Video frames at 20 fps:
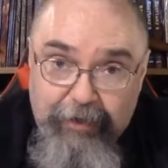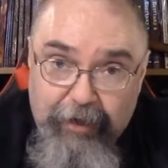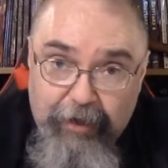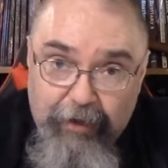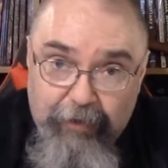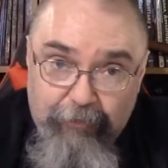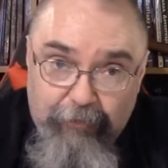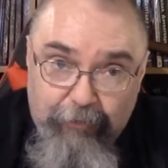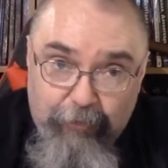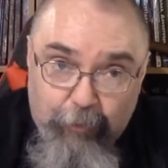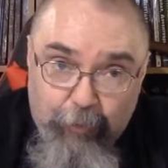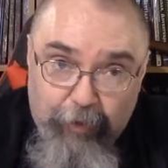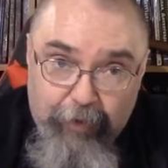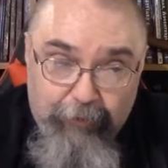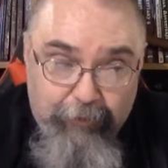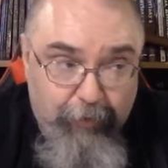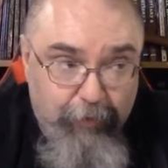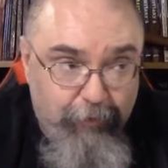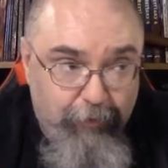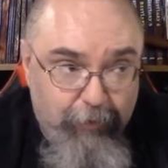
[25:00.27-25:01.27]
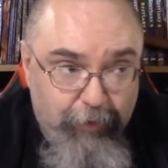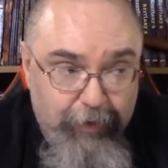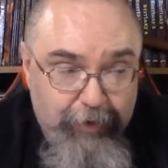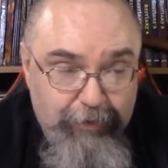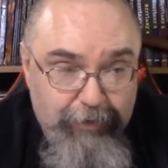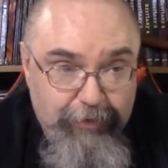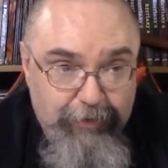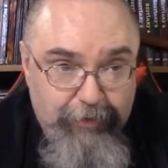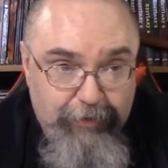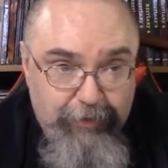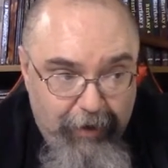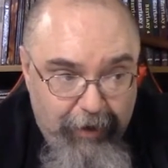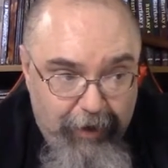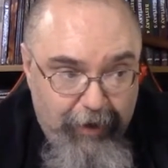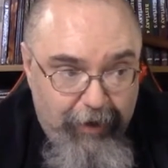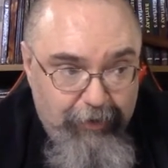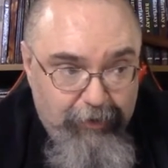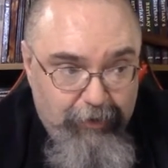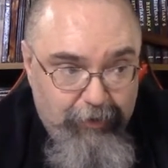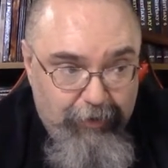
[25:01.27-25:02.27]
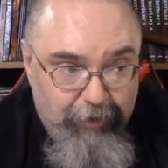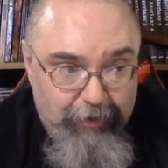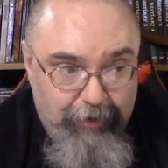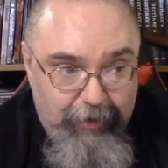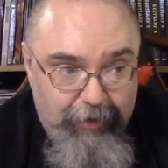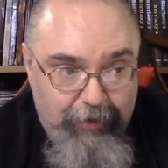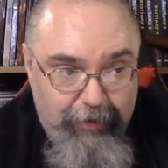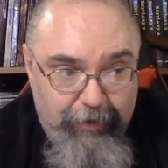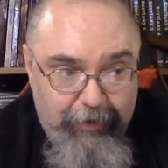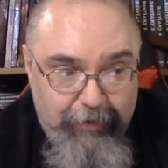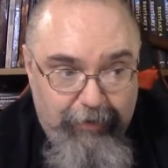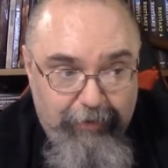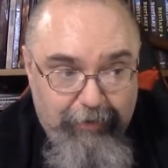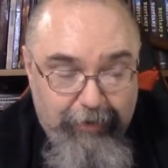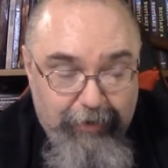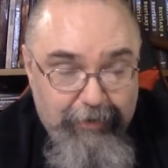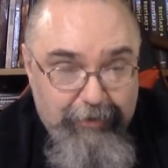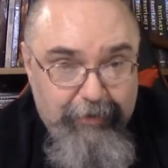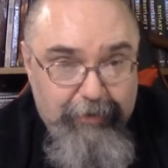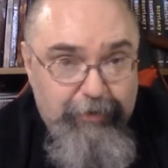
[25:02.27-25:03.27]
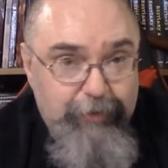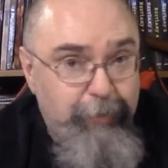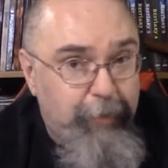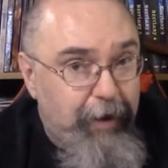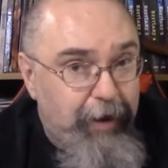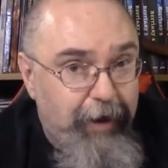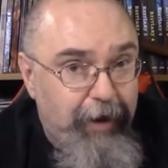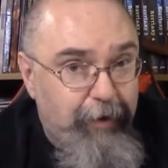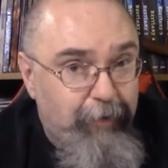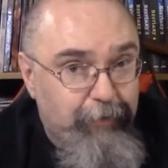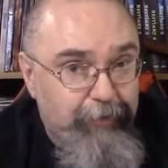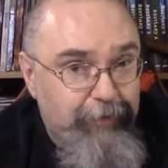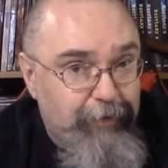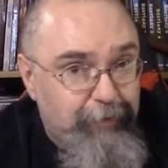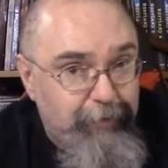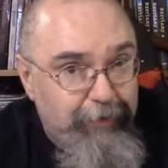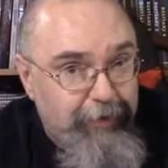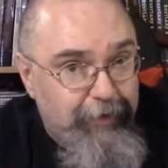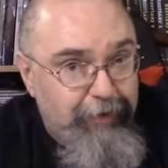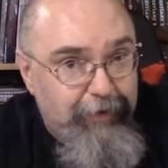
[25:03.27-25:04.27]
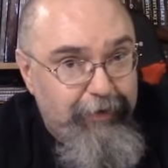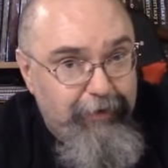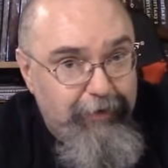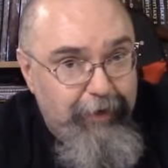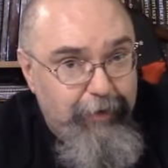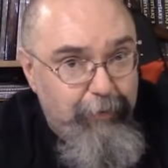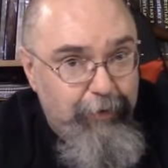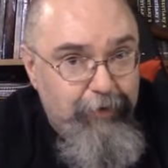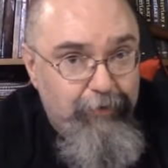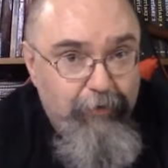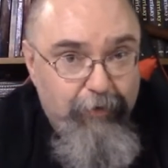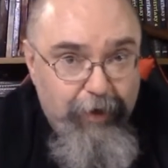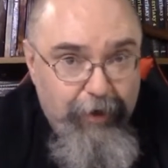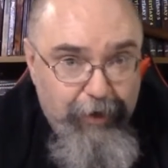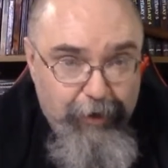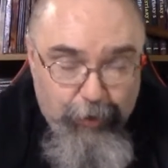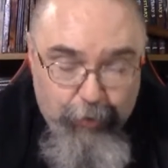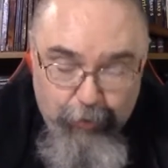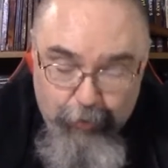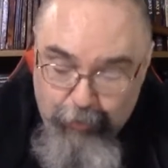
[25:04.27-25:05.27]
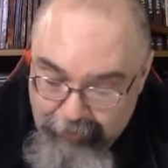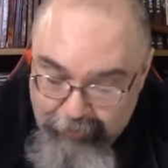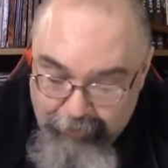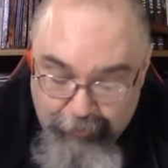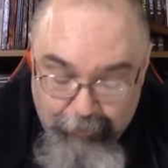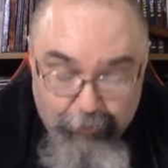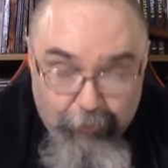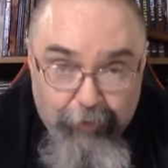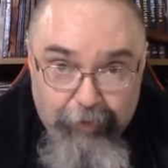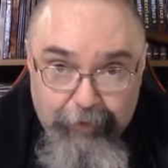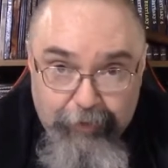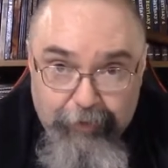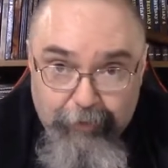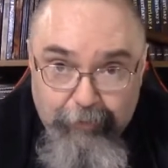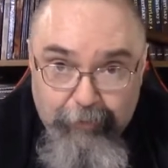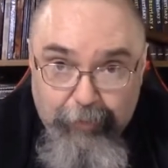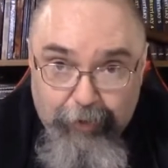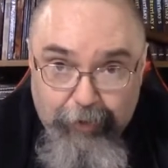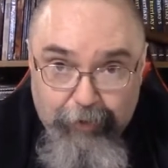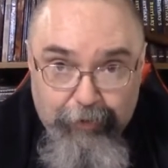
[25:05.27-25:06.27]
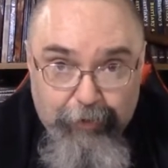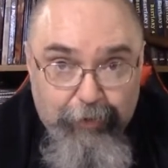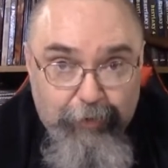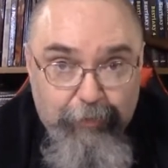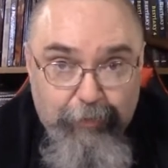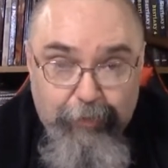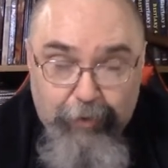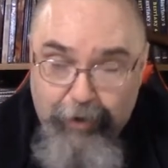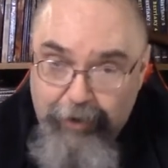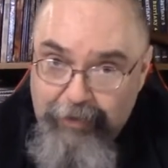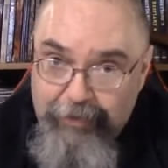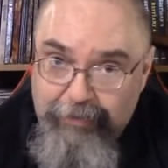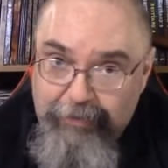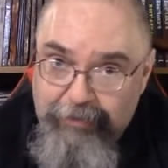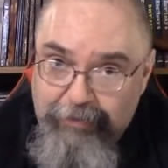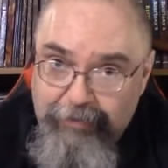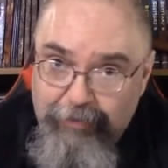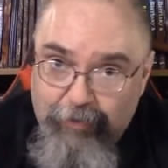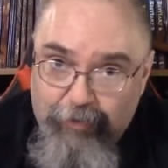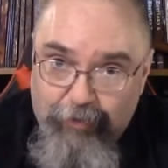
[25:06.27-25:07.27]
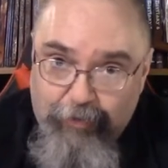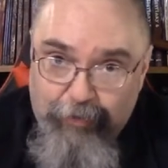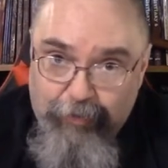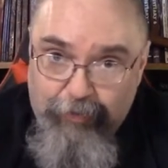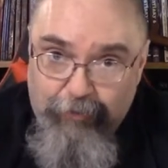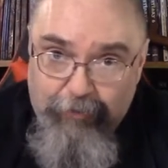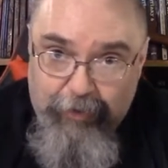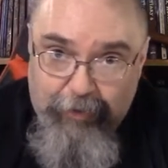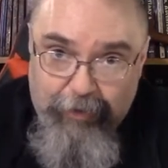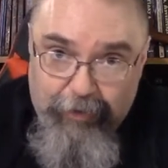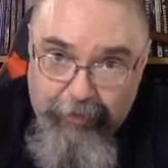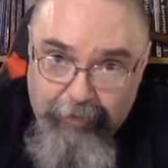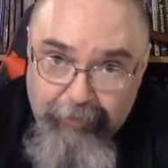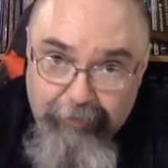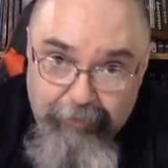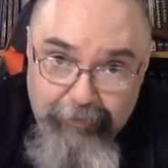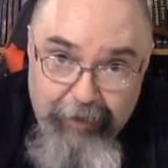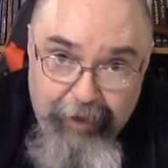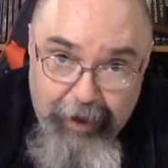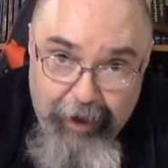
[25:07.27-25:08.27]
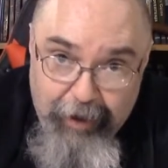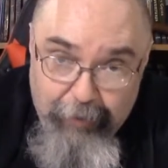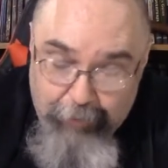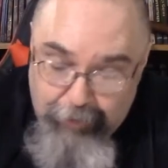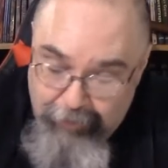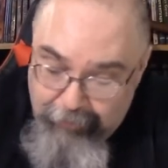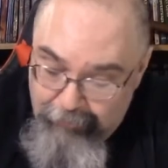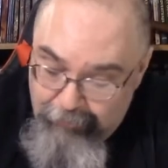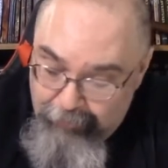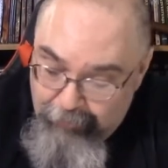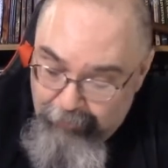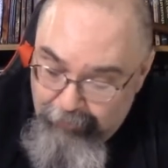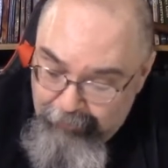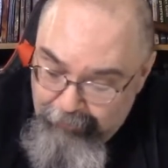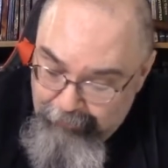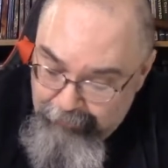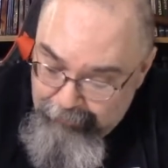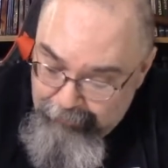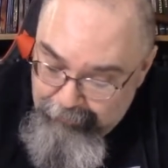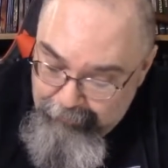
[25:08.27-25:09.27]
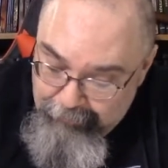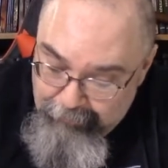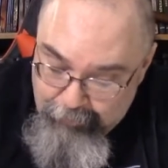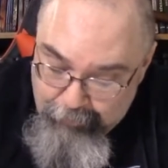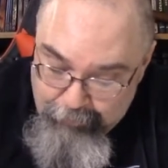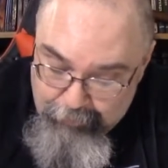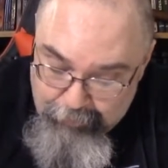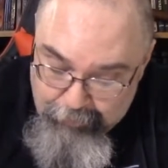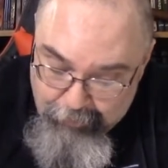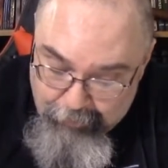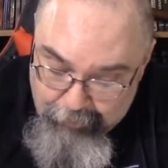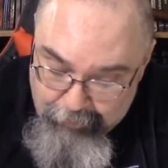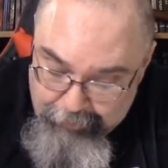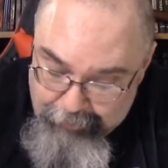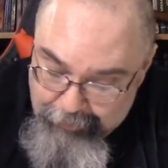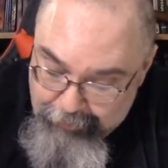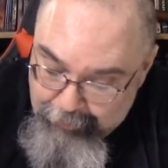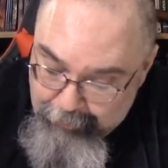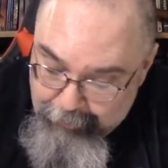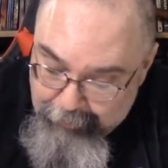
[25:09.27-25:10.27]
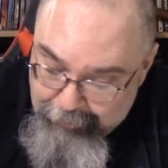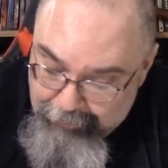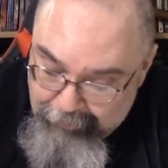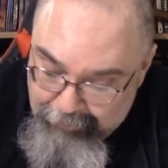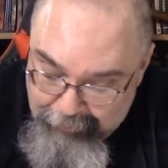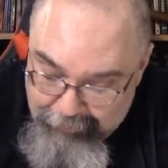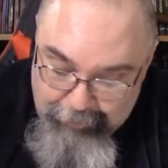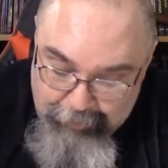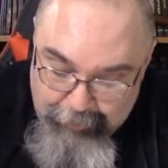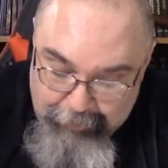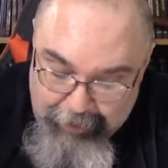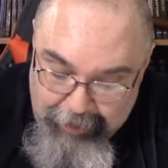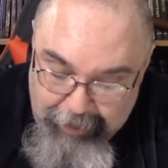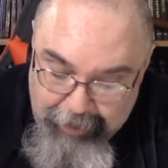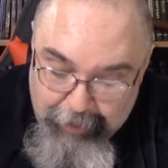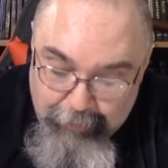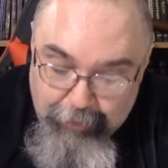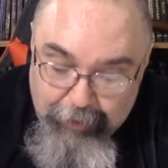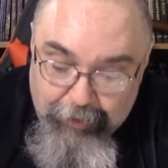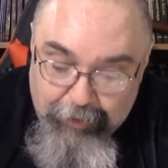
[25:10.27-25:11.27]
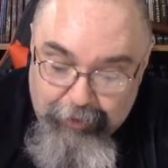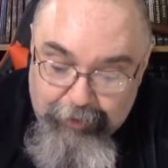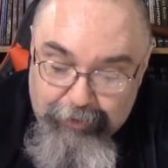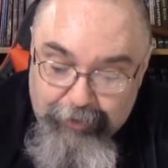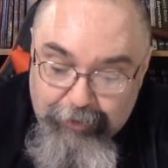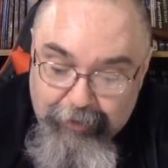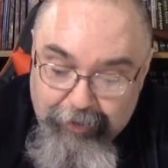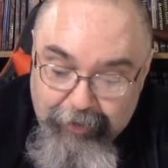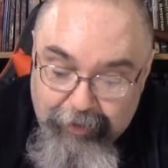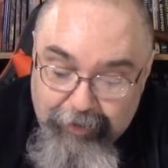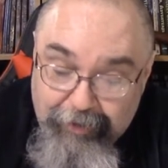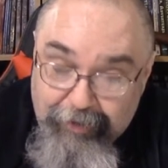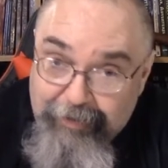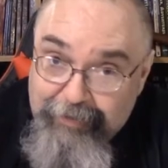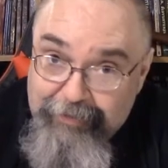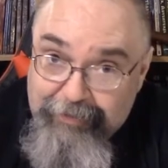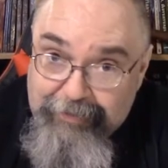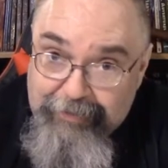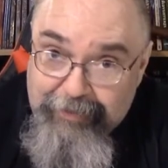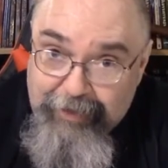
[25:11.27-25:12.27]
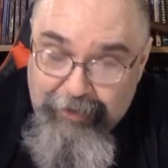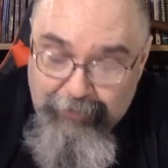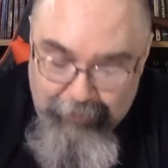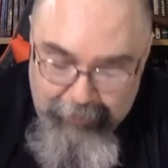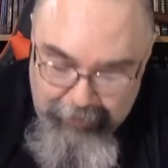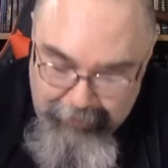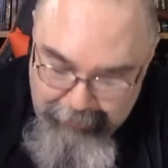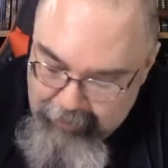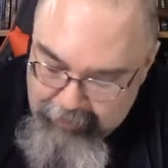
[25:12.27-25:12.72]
if one of your friends actually is a spy or something and they betray you and you want to blow their brains all over the cabin of your new starship, and you can't because your gun has a safety.